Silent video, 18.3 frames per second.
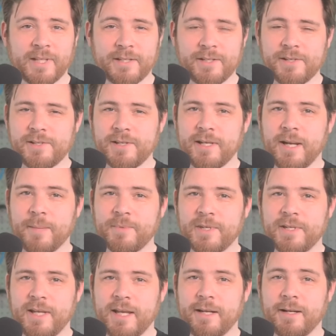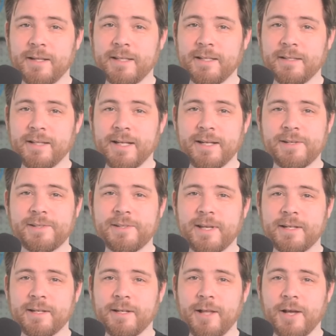to stay up to date on the latest
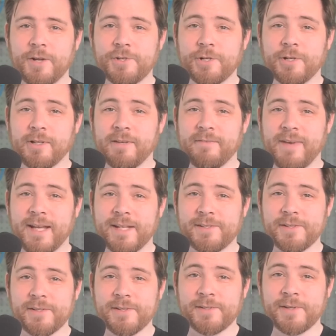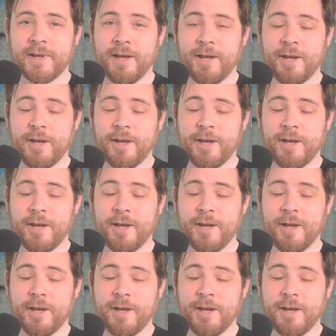technological advances,